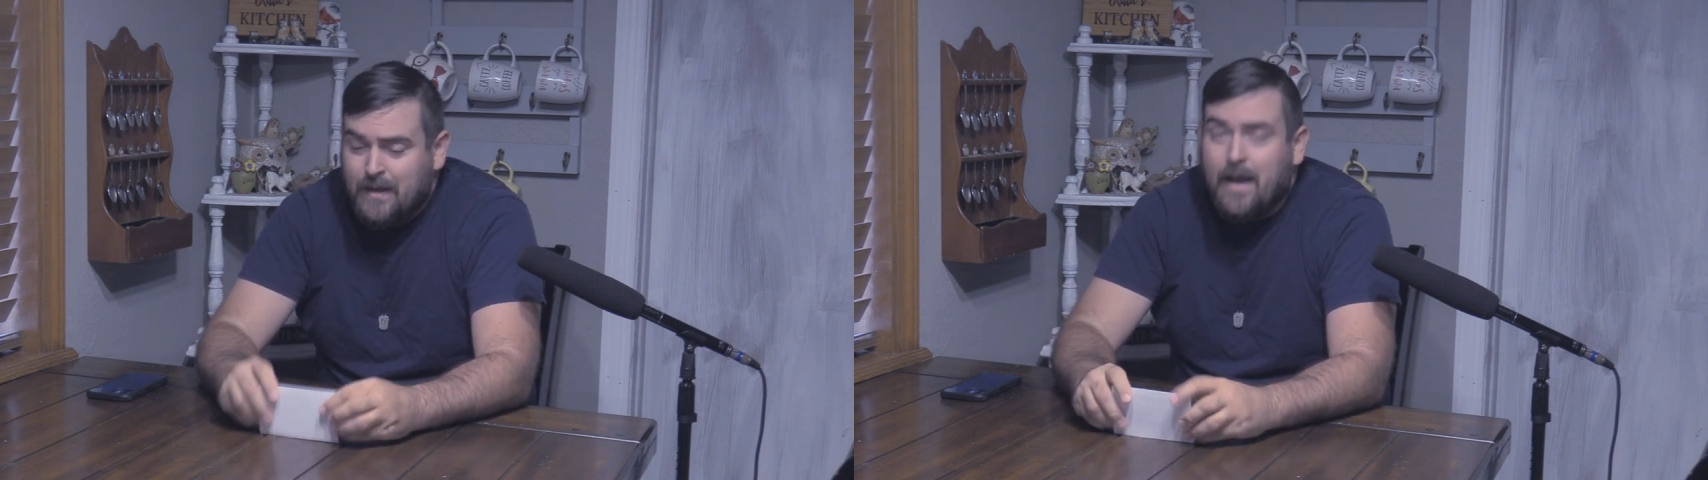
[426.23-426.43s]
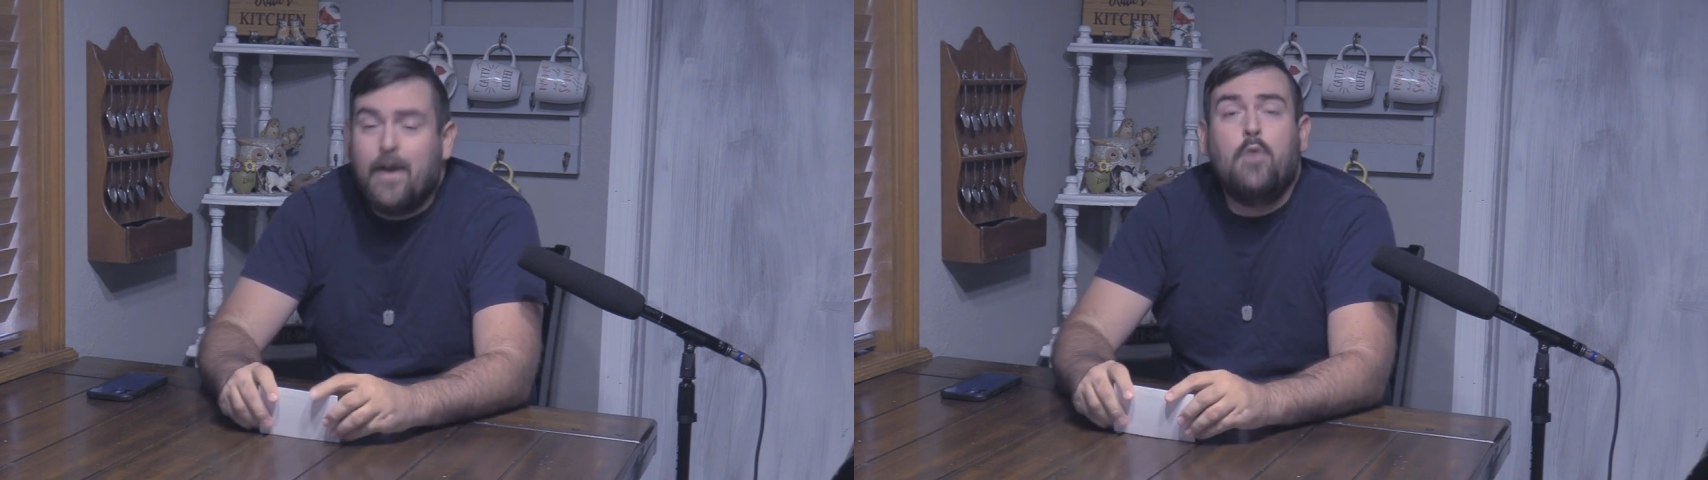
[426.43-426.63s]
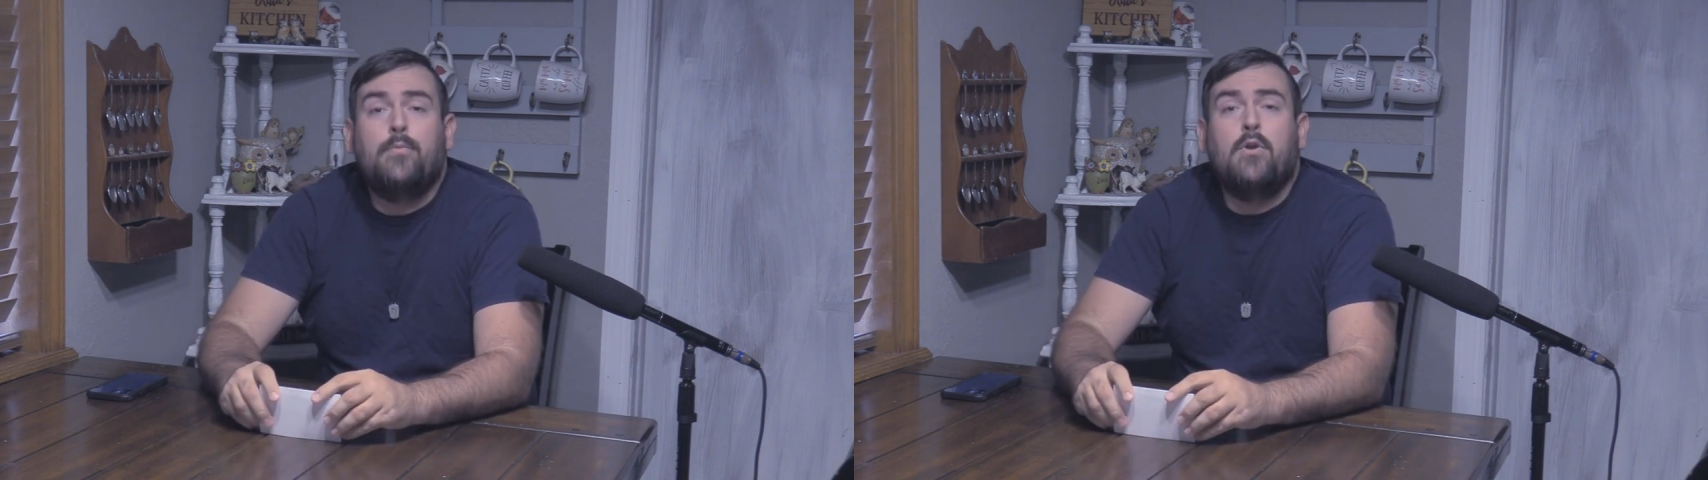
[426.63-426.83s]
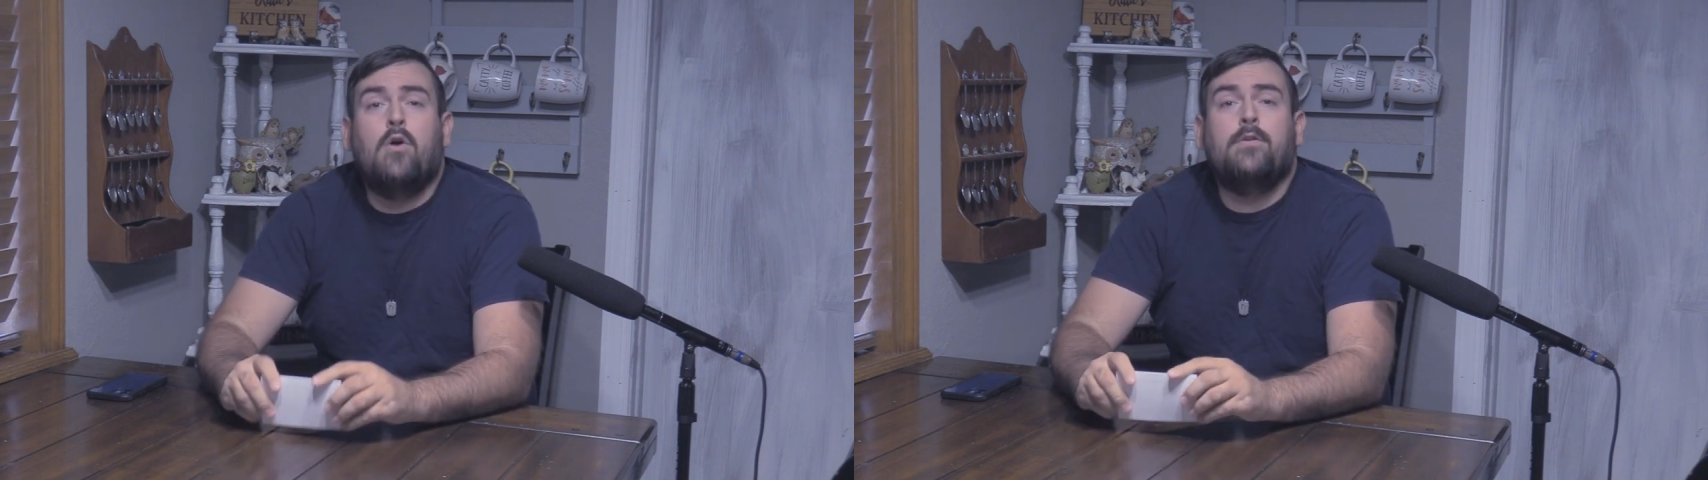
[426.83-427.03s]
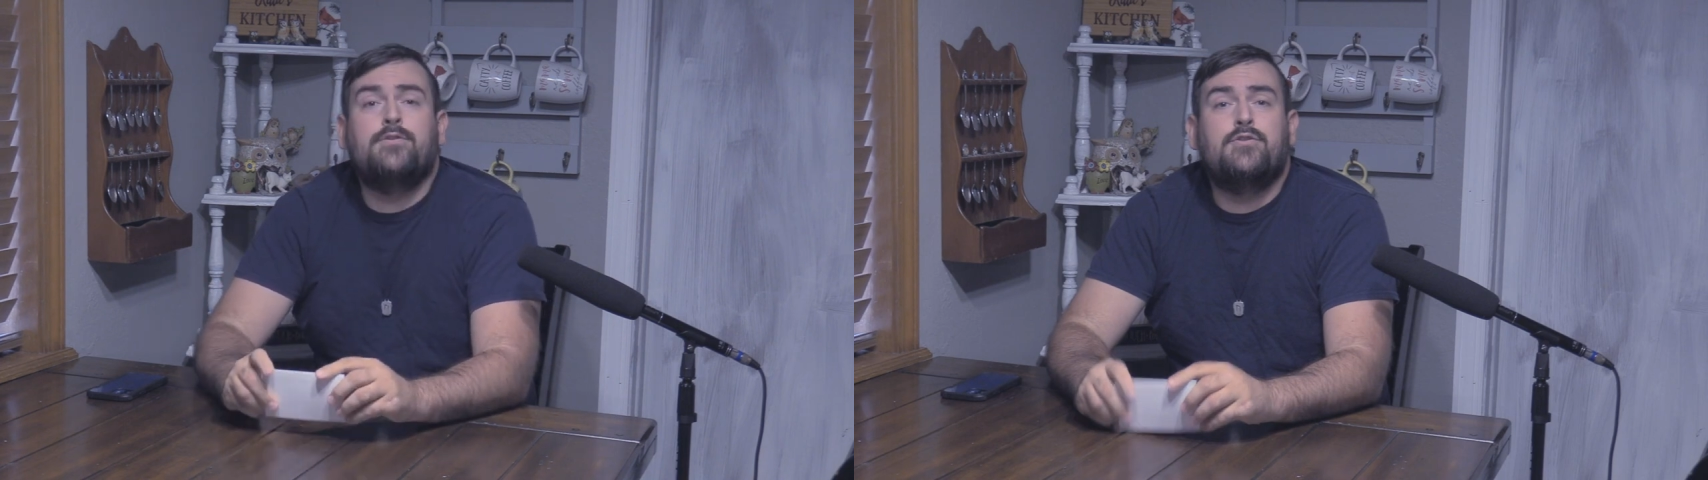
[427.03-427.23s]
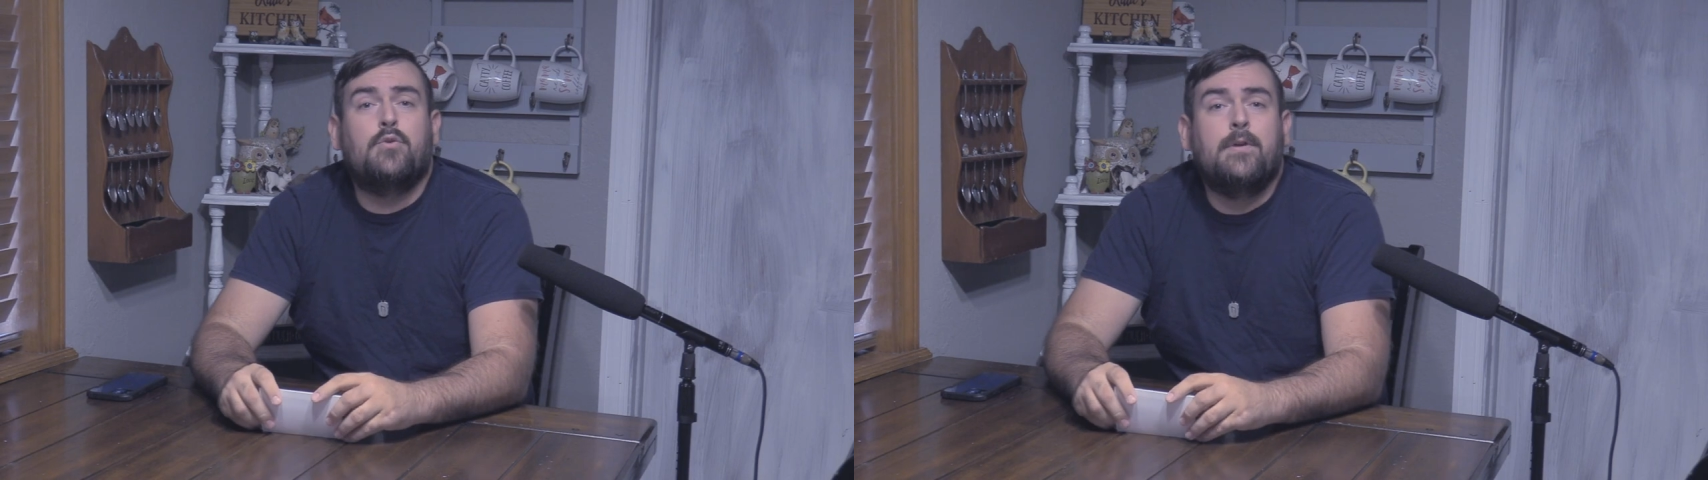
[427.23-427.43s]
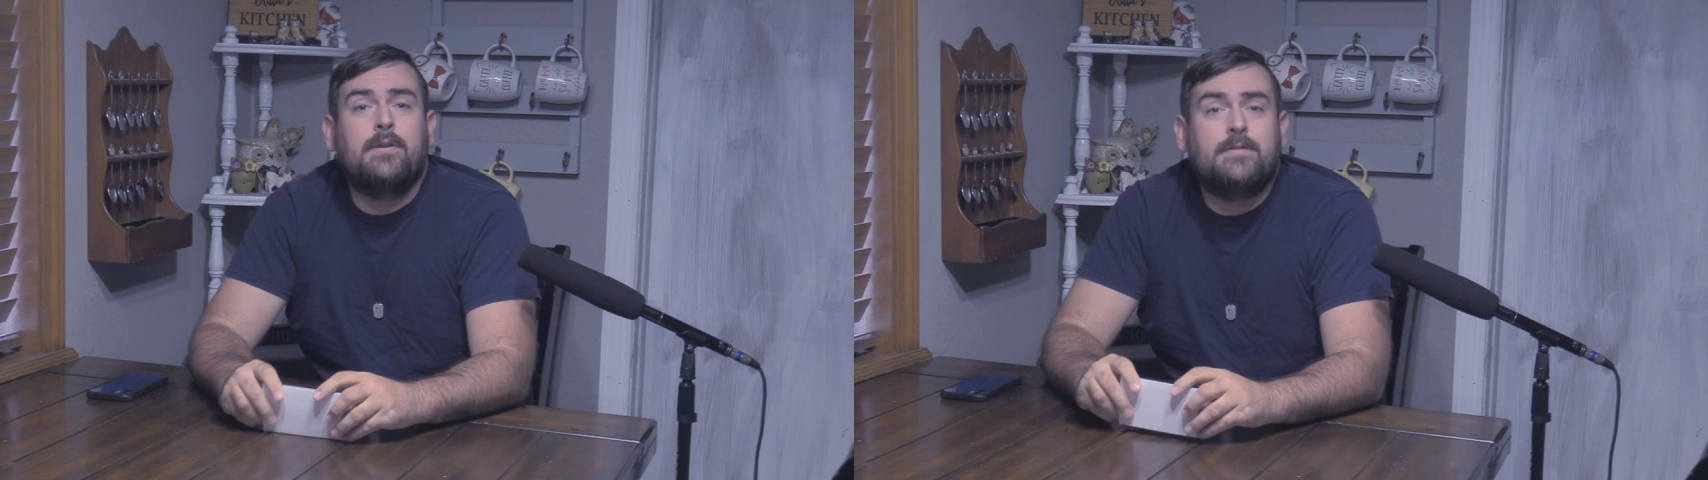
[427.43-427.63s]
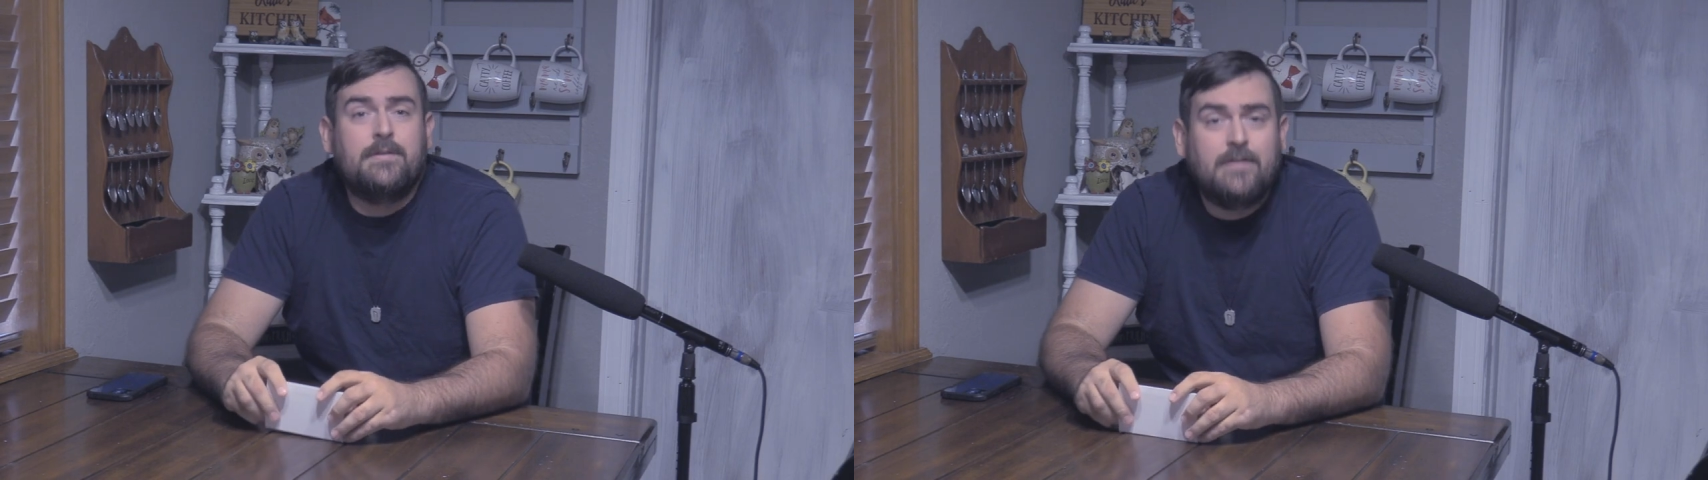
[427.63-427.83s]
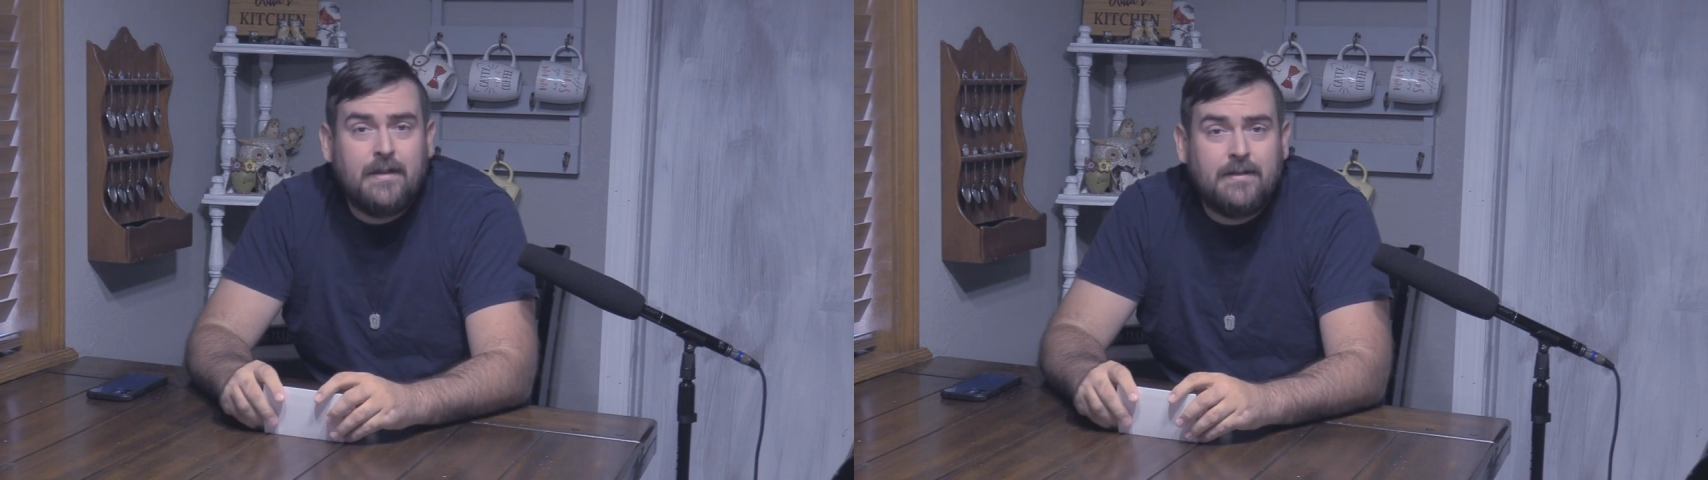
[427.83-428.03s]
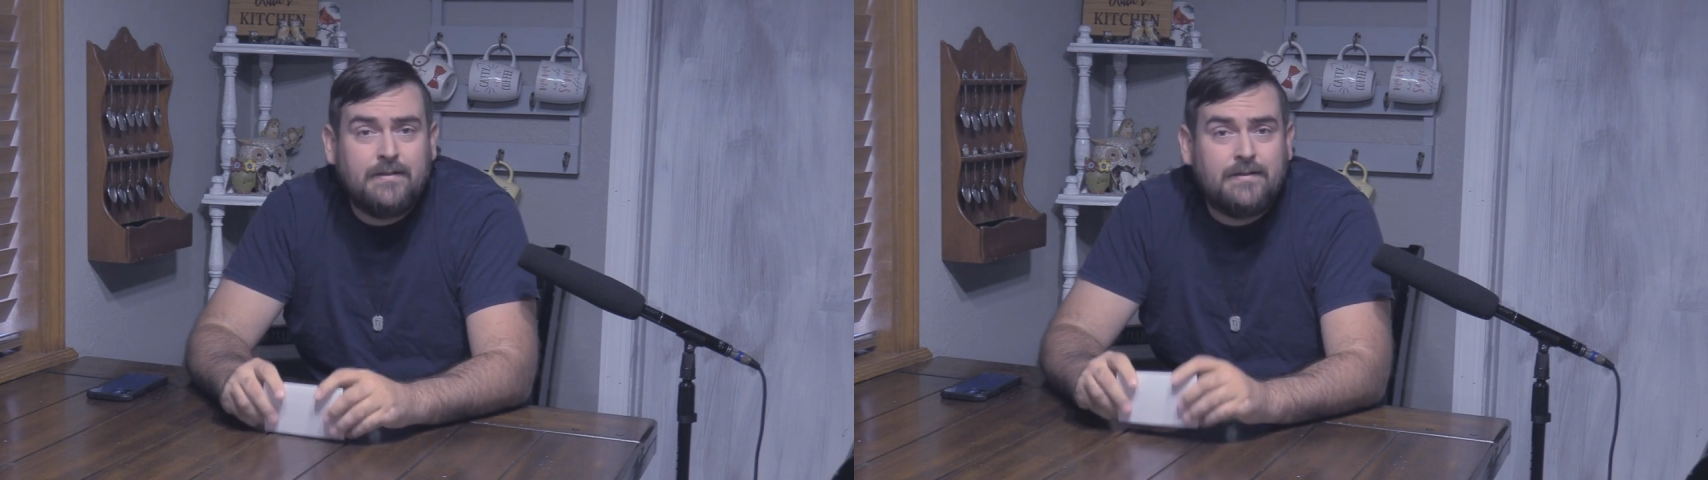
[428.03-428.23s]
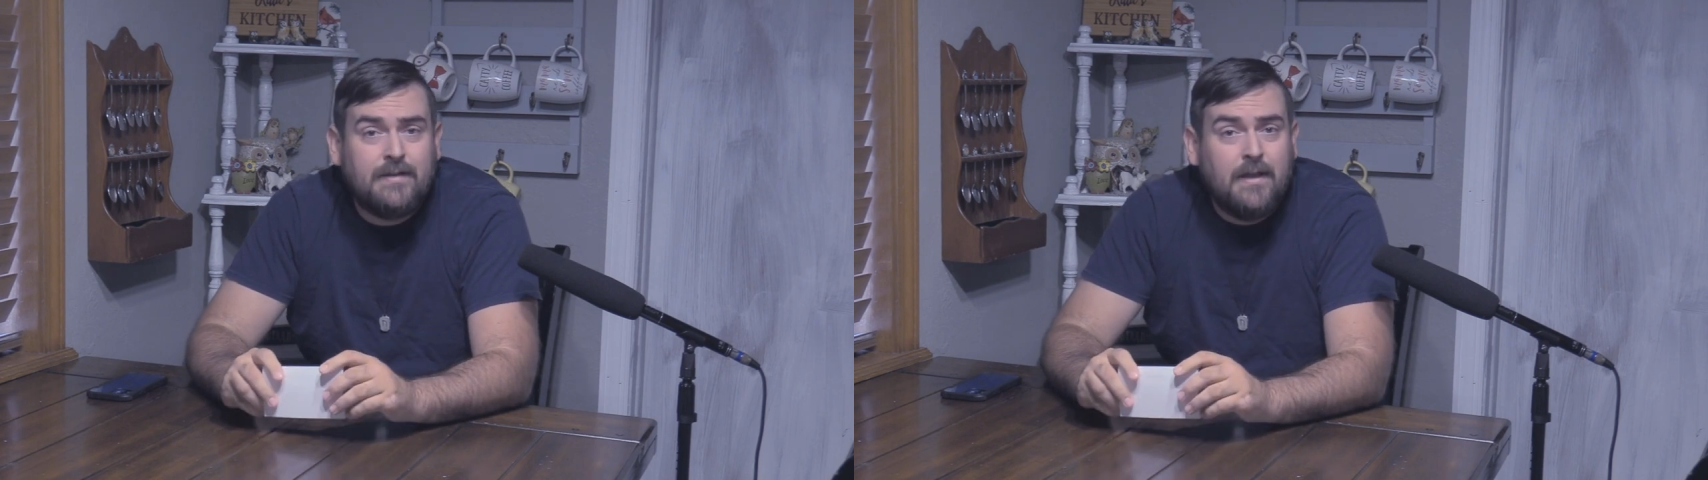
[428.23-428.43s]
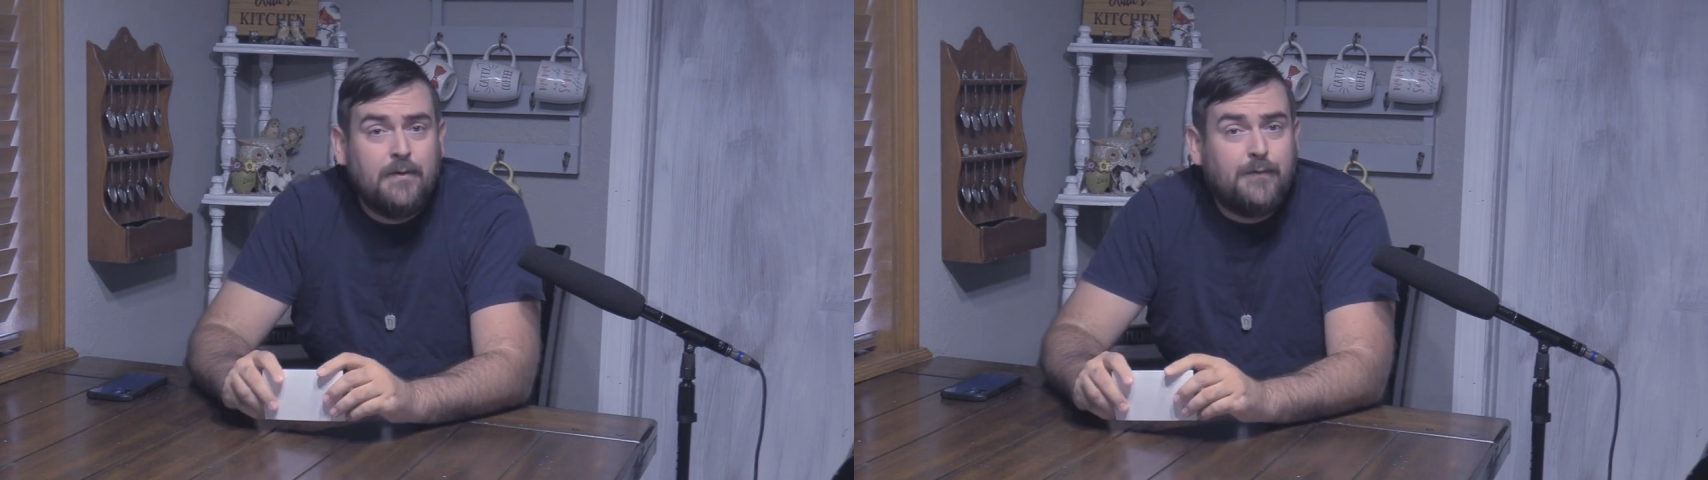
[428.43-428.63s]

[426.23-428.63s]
I hope y'all enjoyed today's